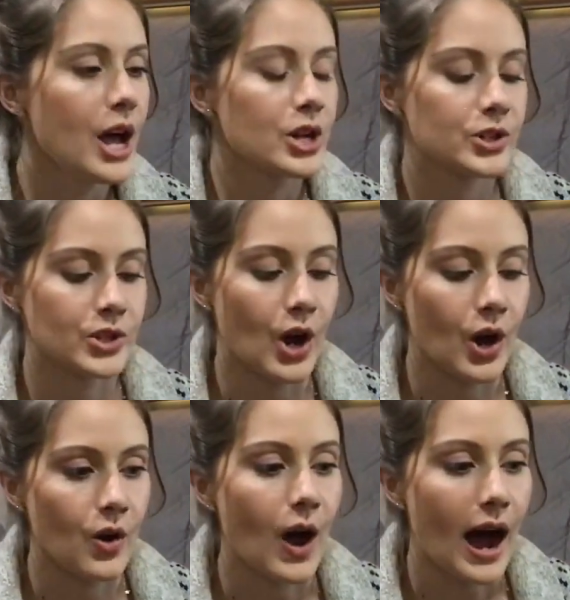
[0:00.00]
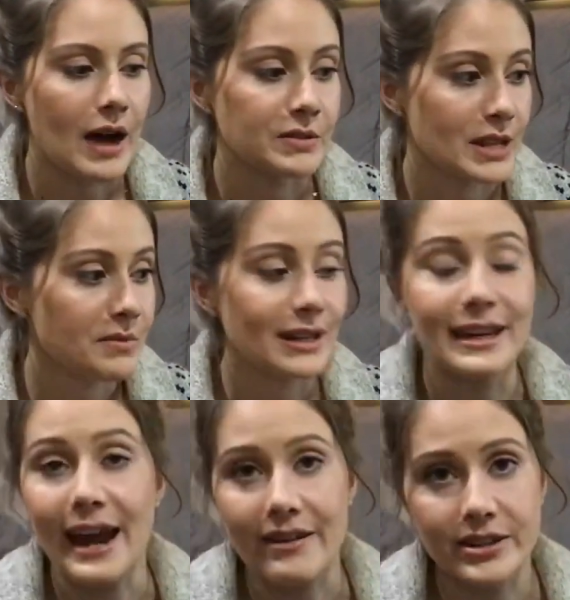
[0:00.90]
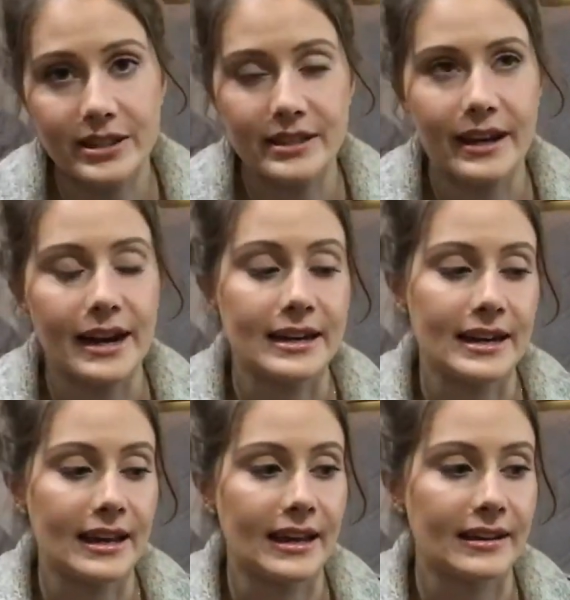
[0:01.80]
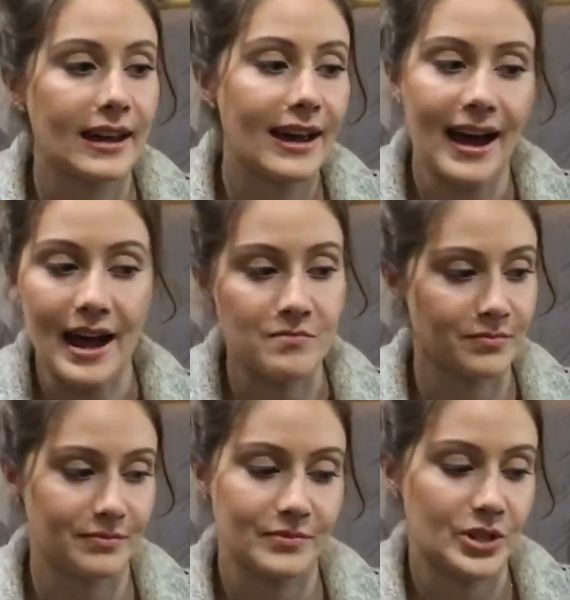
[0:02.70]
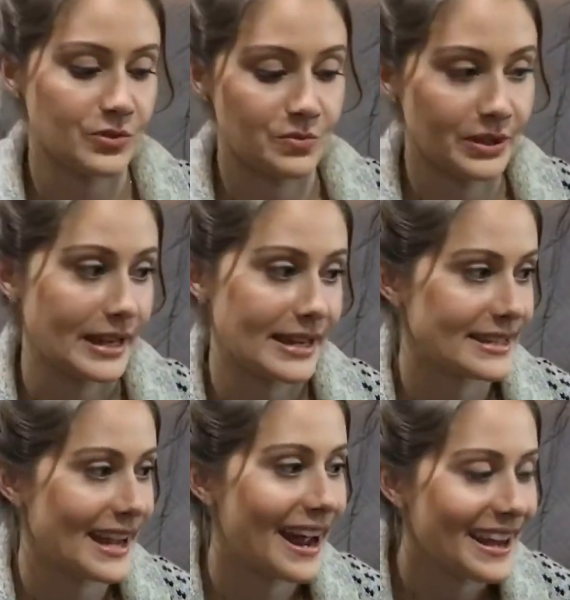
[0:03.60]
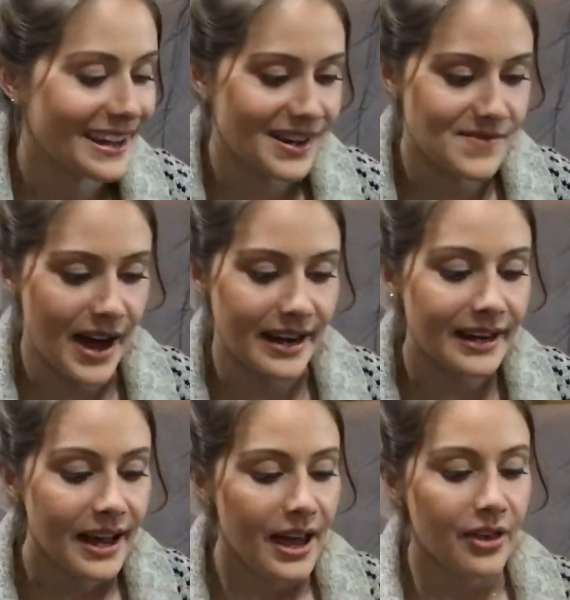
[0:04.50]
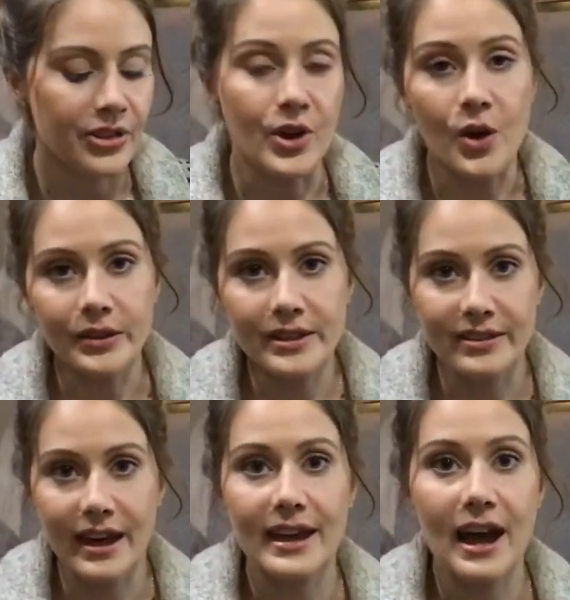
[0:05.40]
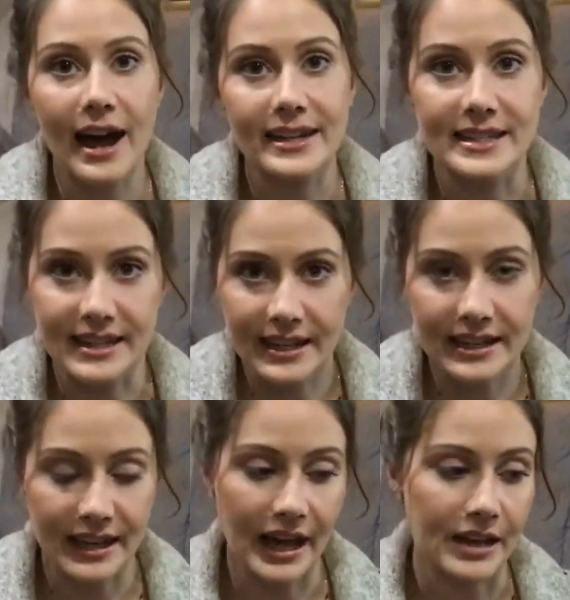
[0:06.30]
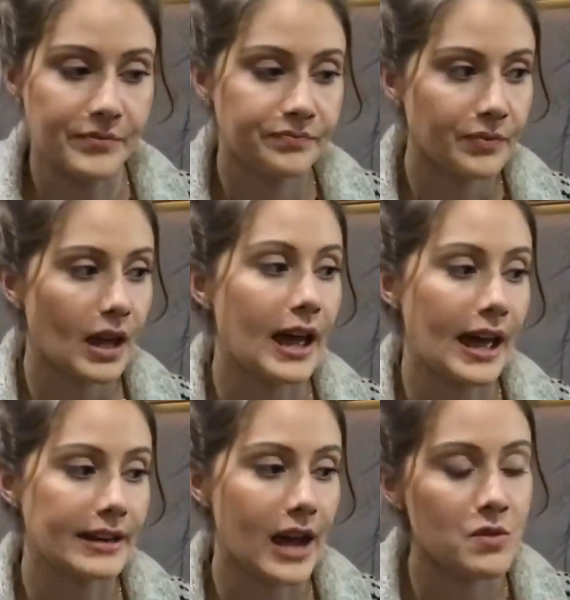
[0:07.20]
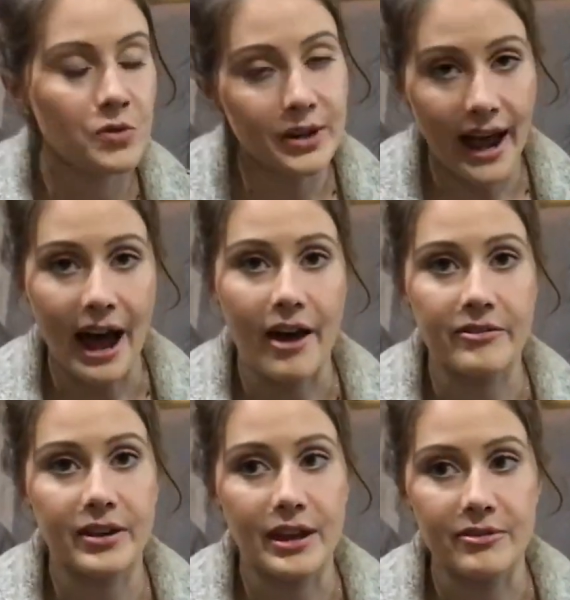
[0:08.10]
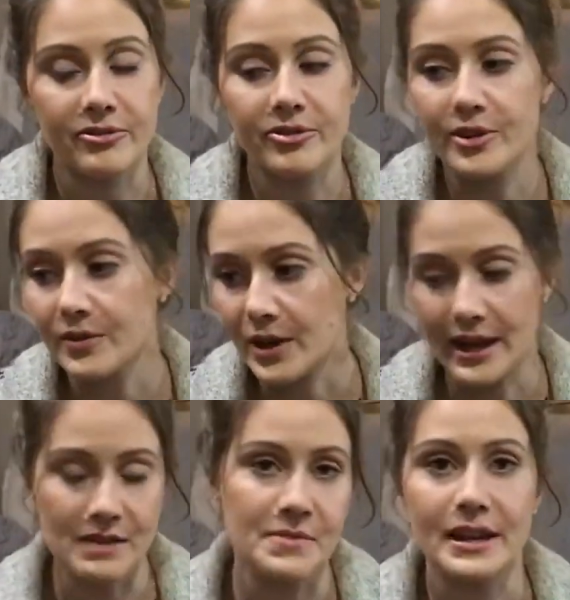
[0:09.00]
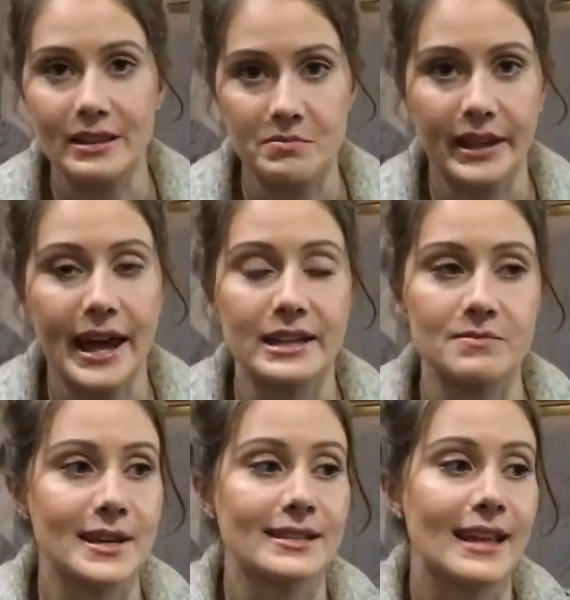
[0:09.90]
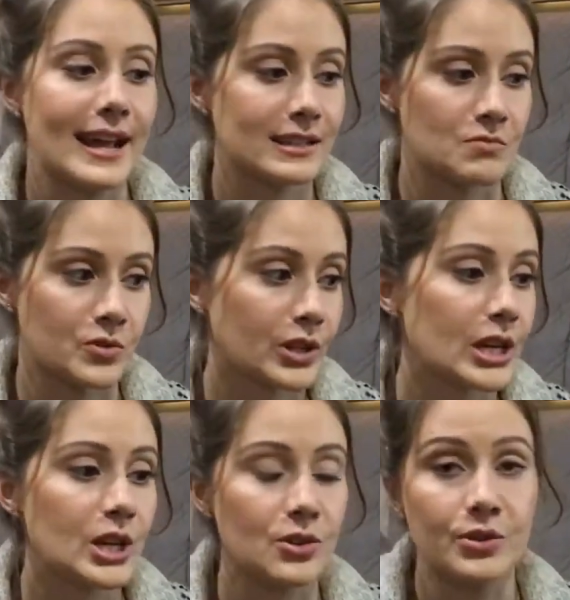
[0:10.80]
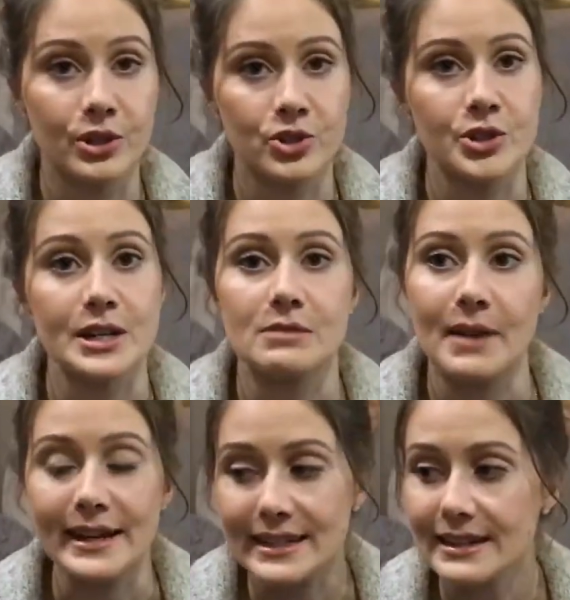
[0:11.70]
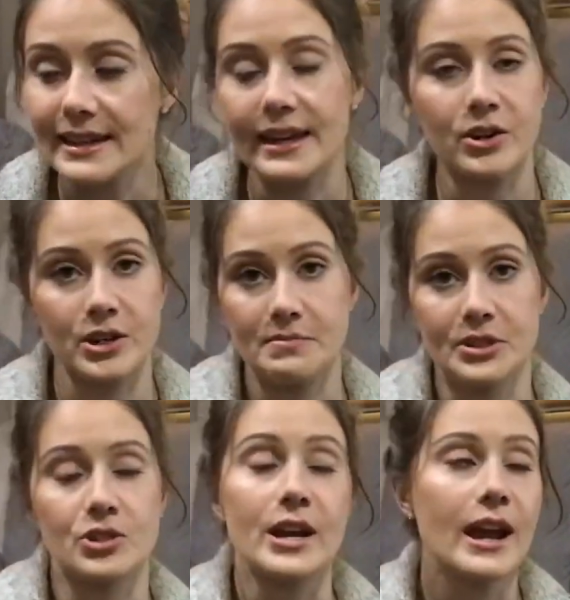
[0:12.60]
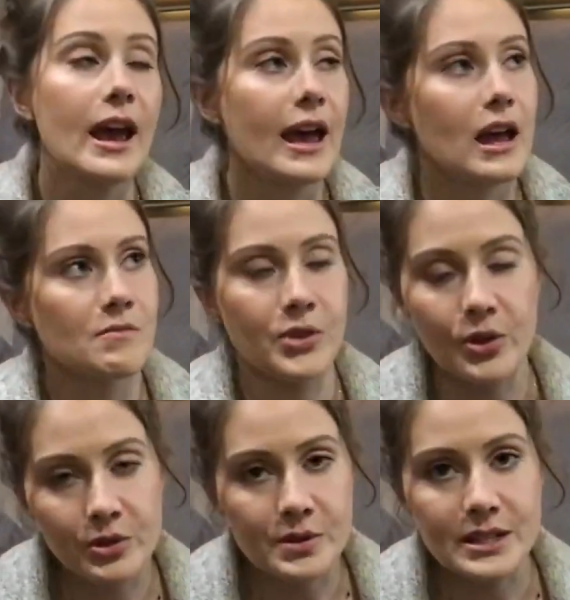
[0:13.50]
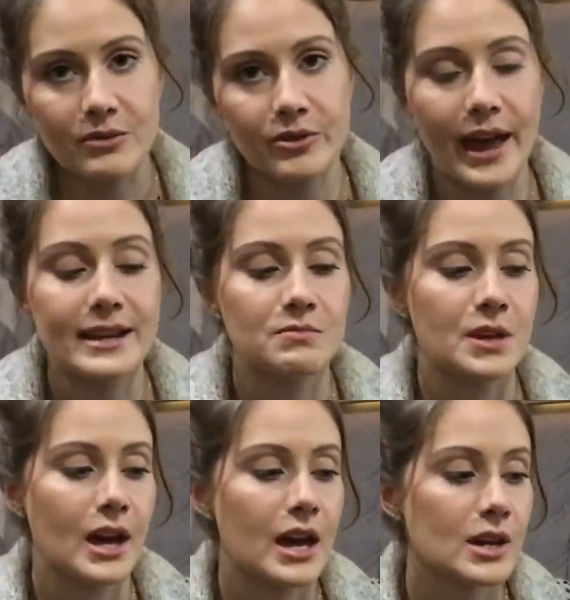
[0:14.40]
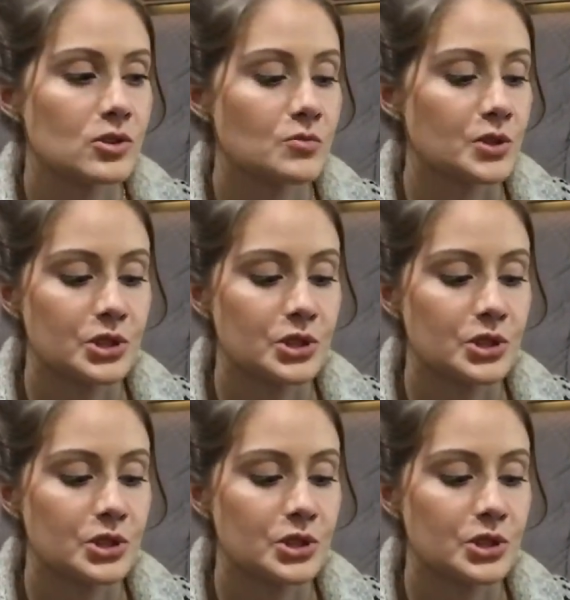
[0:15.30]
So I was able to get everything that I needed. I'm just really ecstatic about it. The only thing I didn't get, and I would have if it had been in the plans because they had some really cute little trees, but I didn't get a Christmas tree. But the only reason for that is because when